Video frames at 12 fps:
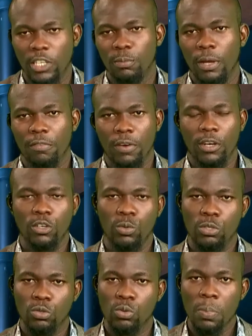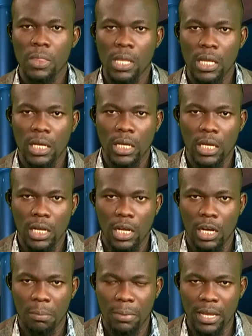Here's my final whistle.
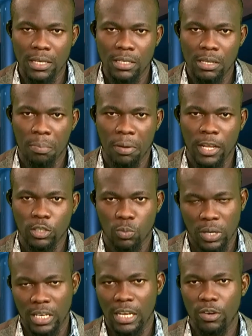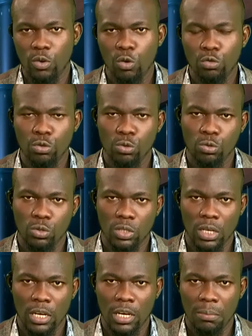In the place where there are no rules,
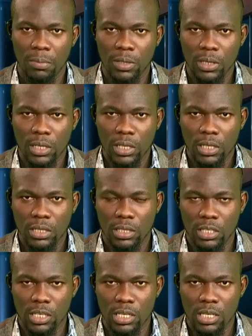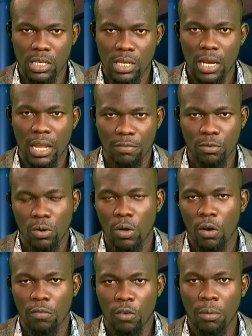the level
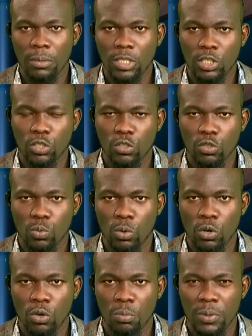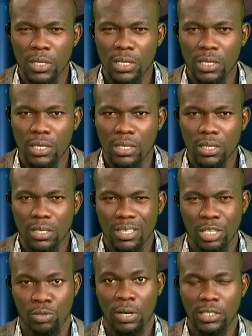of competition will be
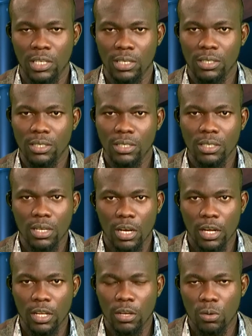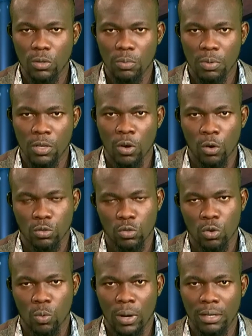erratic. It could be
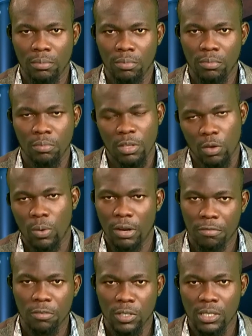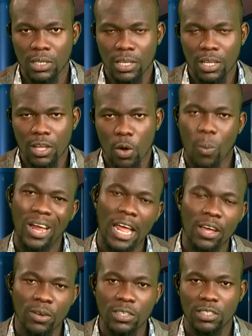also quite funny. While
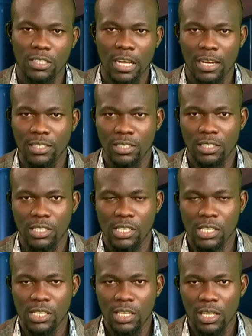I understand the